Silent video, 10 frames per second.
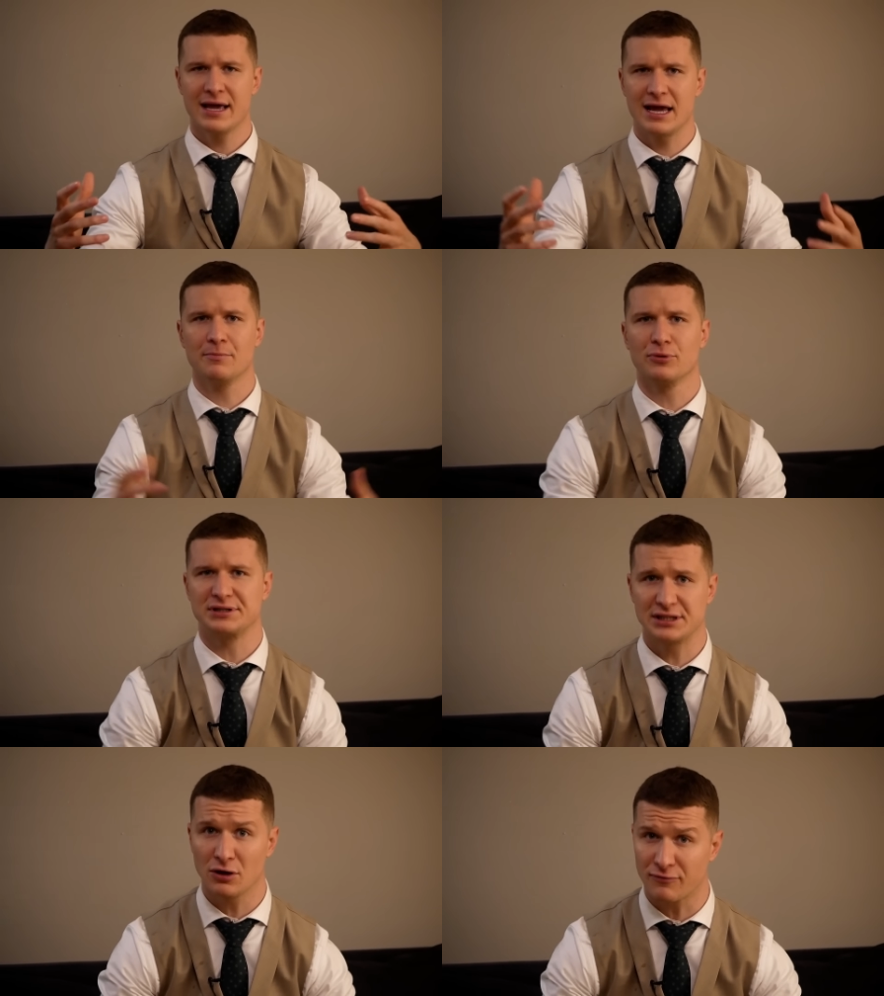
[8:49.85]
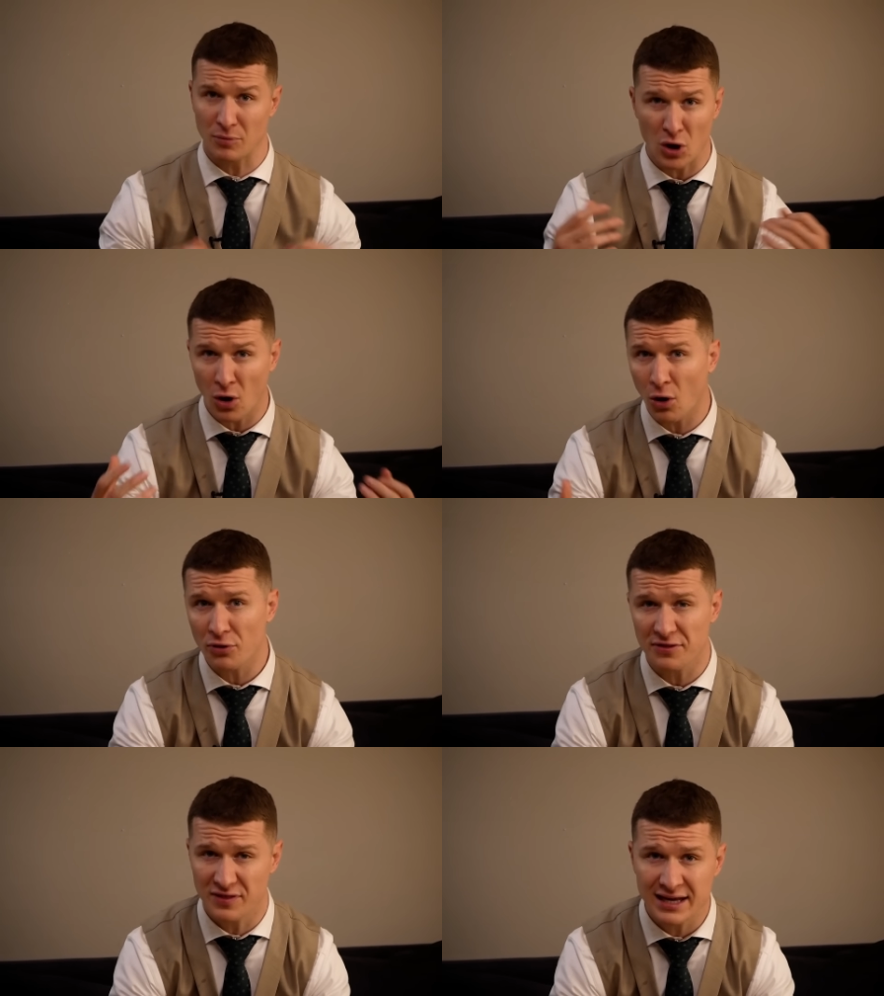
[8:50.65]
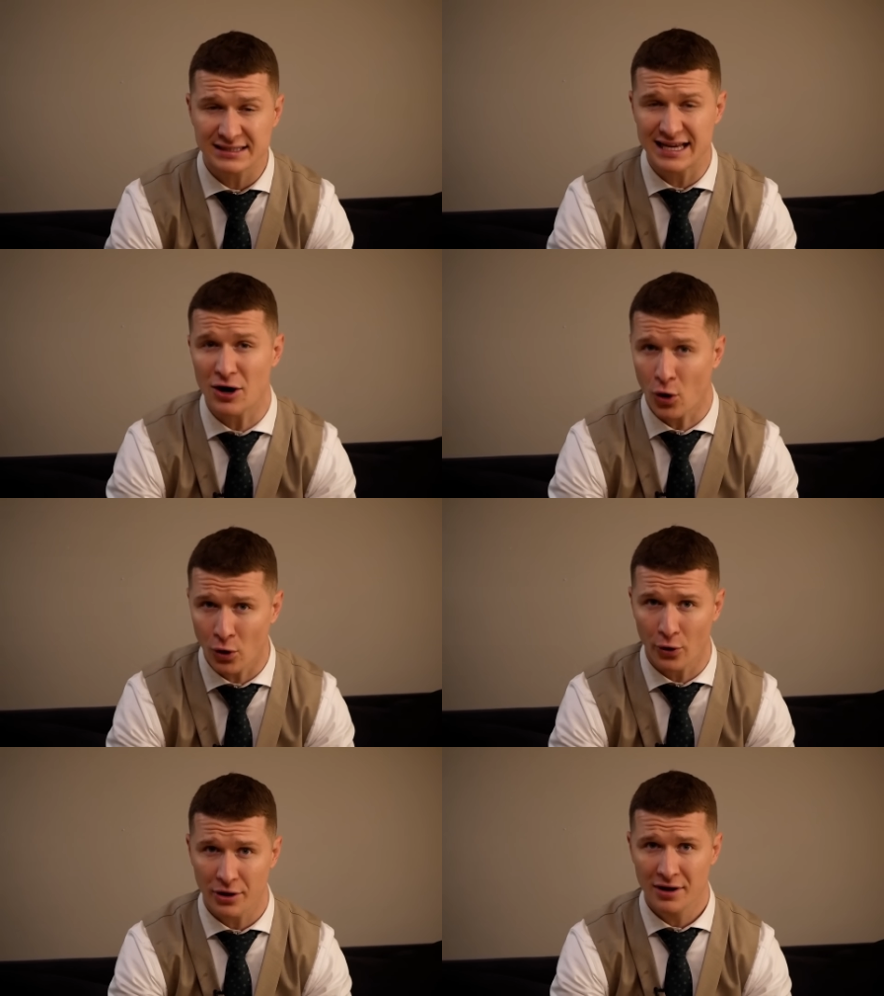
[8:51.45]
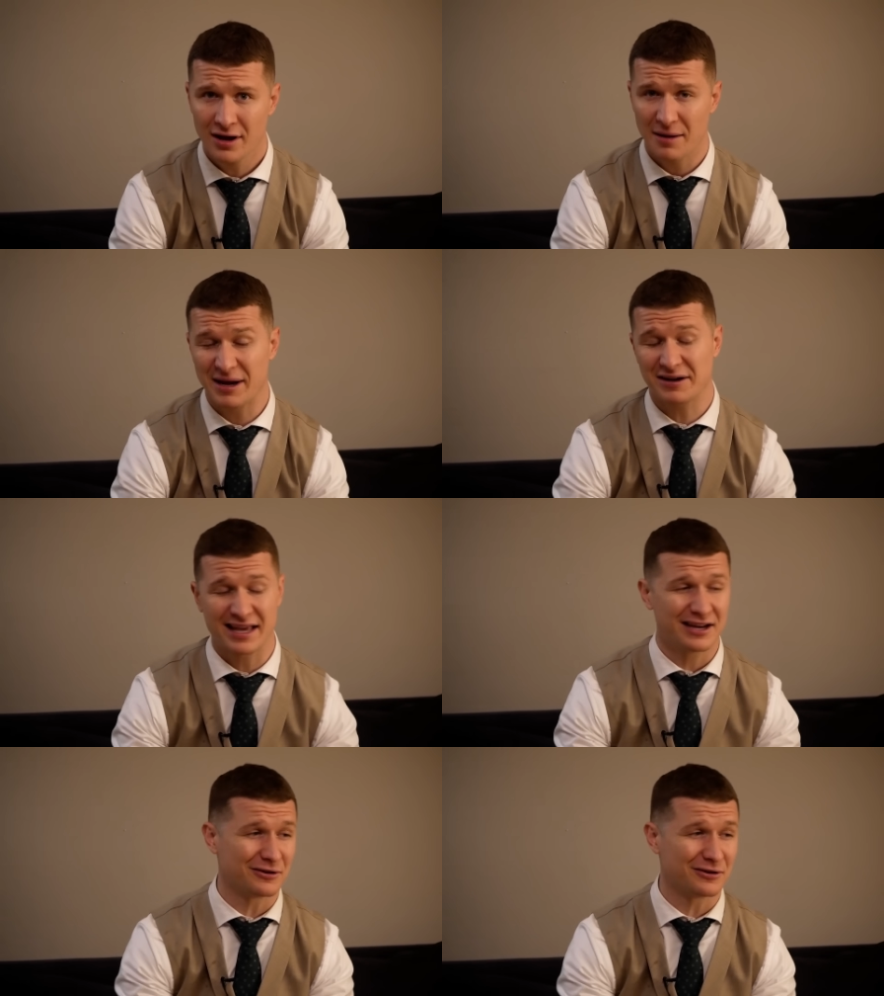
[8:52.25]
in Brazil, from all the things he'd heard about Kenny.